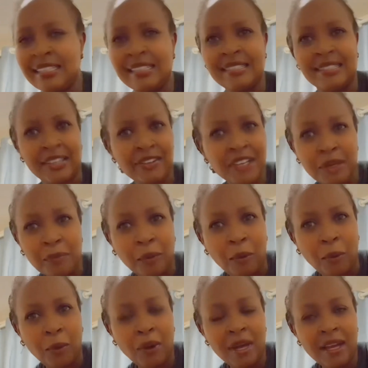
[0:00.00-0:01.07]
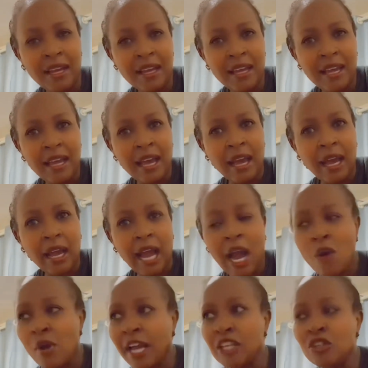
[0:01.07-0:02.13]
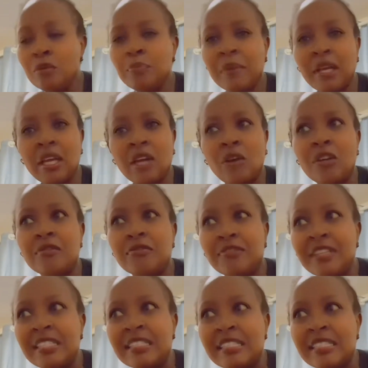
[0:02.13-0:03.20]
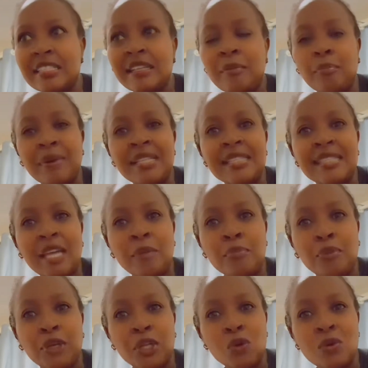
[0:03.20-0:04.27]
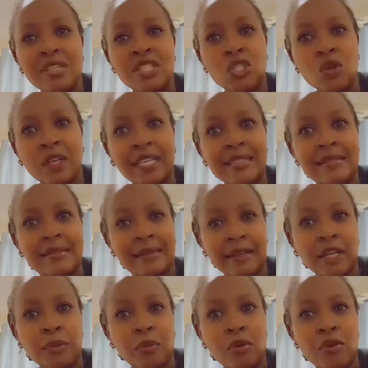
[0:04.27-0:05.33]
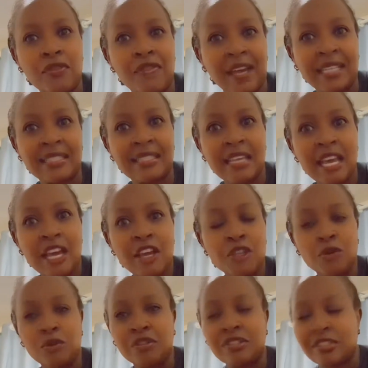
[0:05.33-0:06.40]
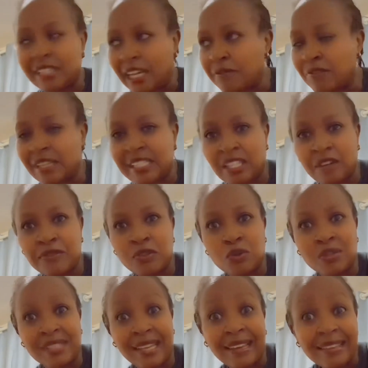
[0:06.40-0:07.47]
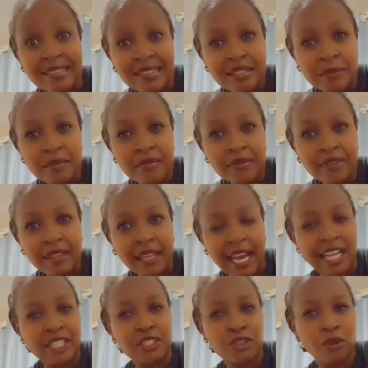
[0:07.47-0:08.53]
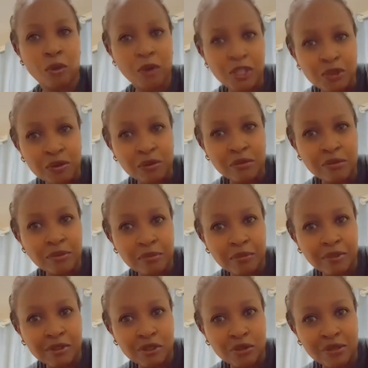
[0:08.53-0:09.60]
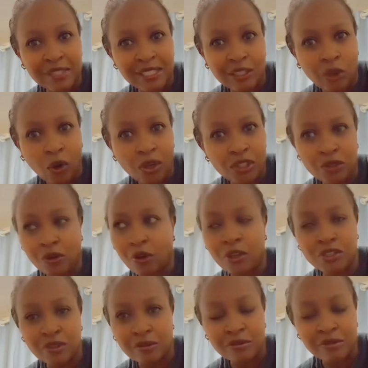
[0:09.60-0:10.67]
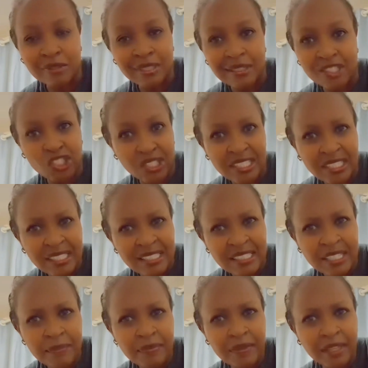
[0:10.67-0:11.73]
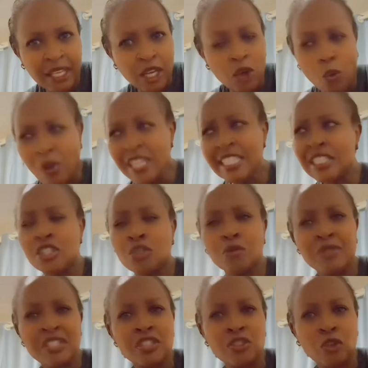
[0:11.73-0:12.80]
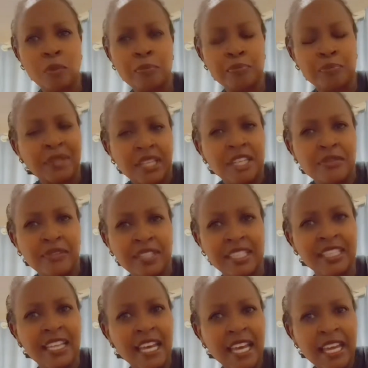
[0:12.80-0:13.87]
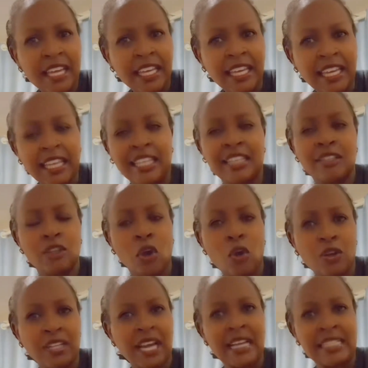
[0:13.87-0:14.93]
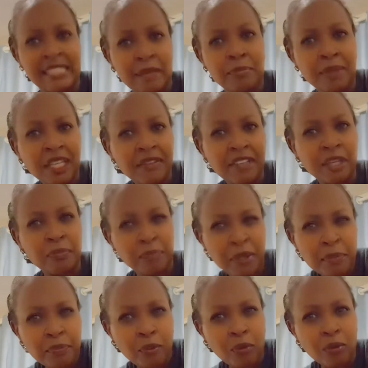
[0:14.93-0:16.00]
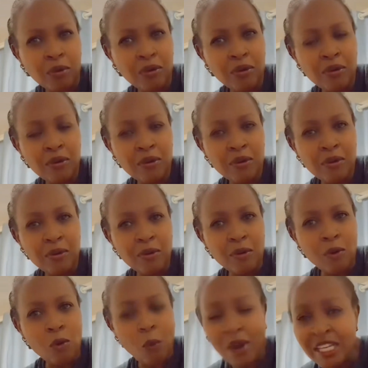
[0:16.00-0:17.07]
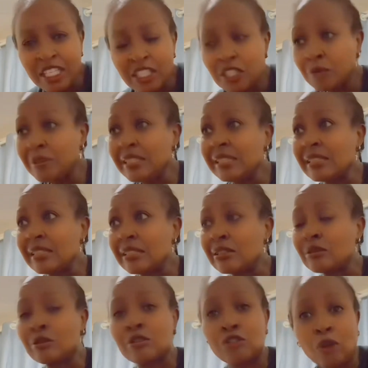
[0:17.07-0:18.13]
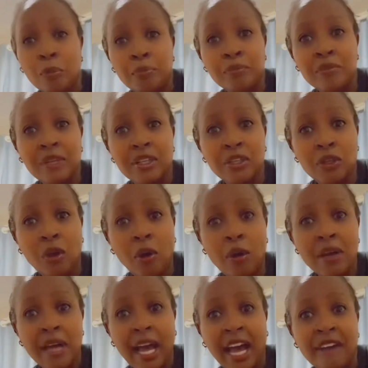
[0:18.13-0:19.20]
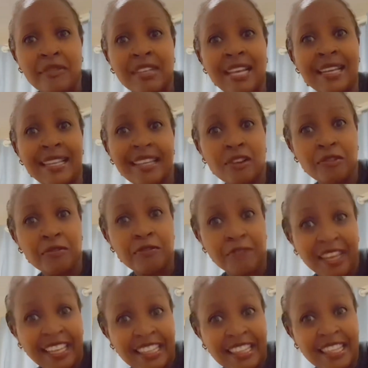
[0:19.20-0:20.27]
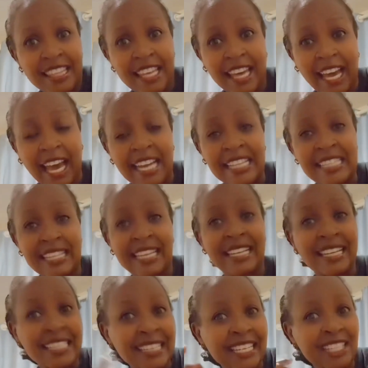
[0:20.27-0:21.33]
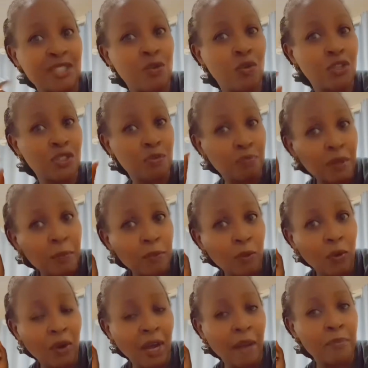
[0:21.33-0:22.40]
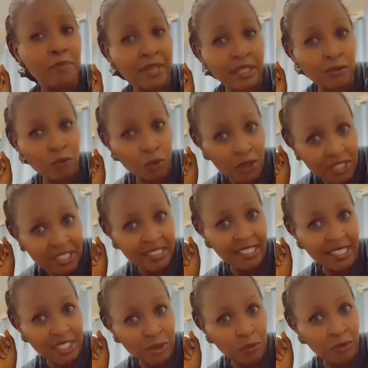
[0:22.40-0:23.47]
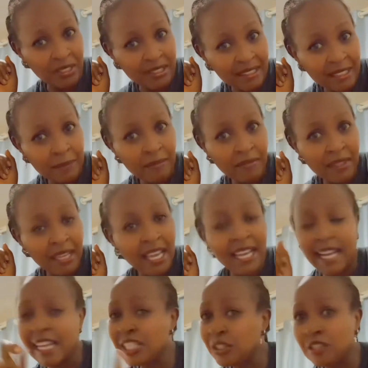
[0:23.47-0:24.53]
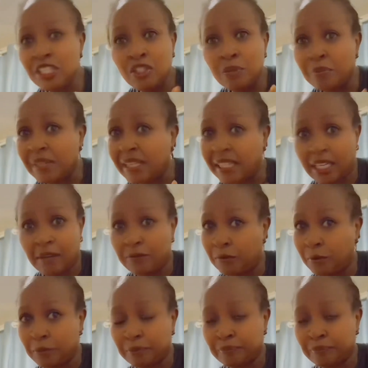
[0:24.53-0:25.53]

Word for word: terrible. How can you be convinced by somebody who is looking terrible that you stab yourself to death and you're going to to see God or you're going to see Jesus? When did we stop believing in God and start believing people? When did we stop, you know, having a little faith and start listening to what people are brainwashing us with? Guys, you need to be careful.